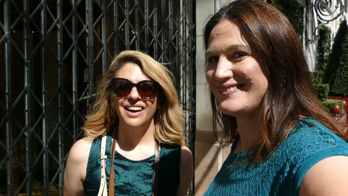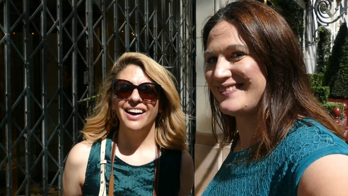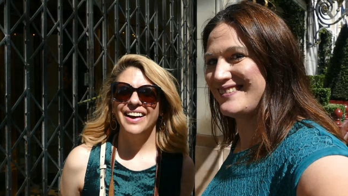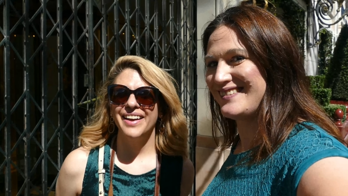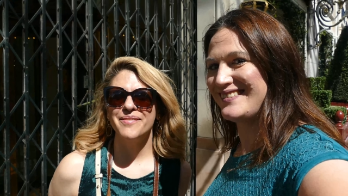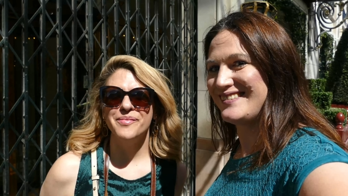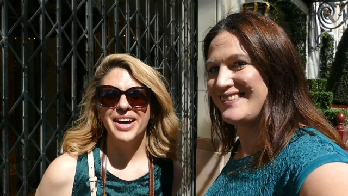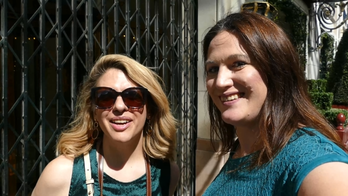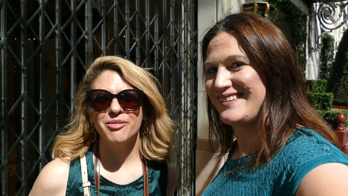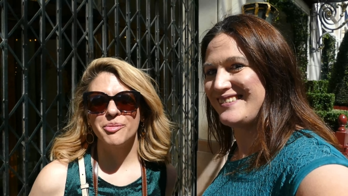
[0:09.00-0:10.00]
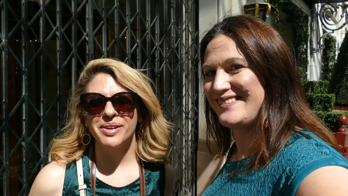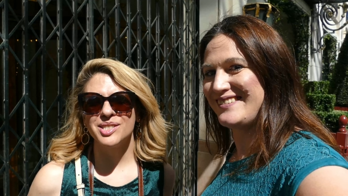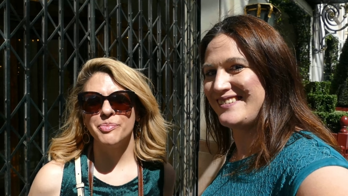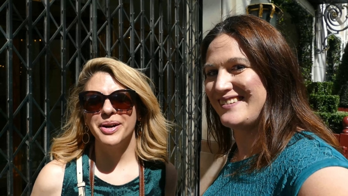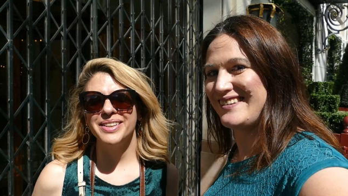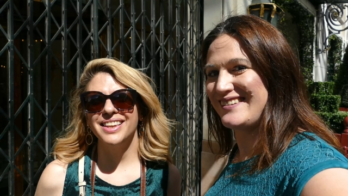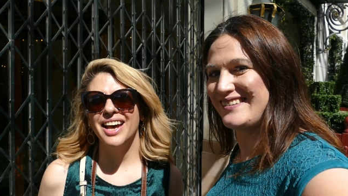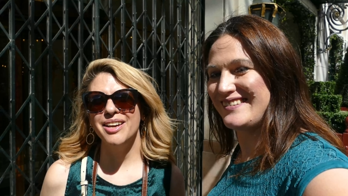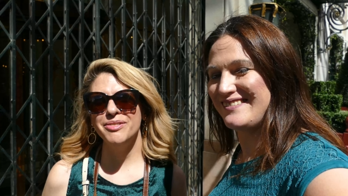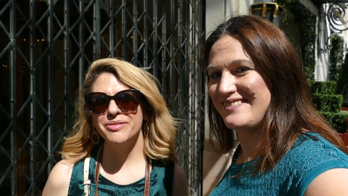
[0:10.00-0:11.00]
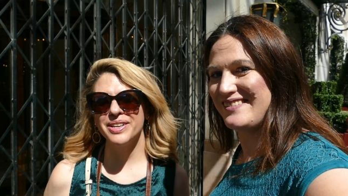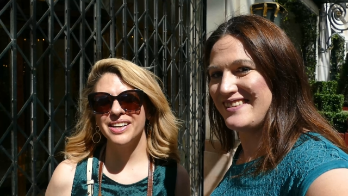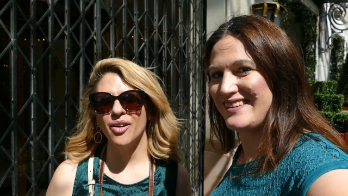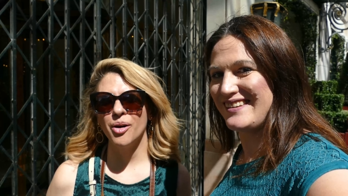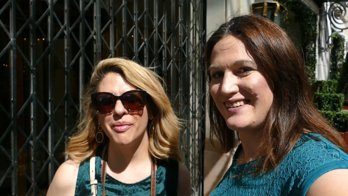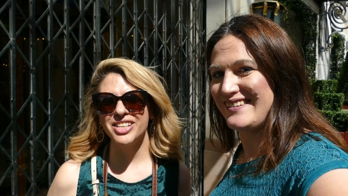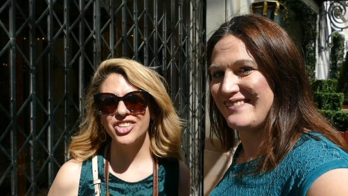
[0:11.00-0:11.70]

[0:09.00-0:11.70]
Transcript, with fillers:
Speaker 1: Hi, I'm Maja from Inspired Life. Uh, on my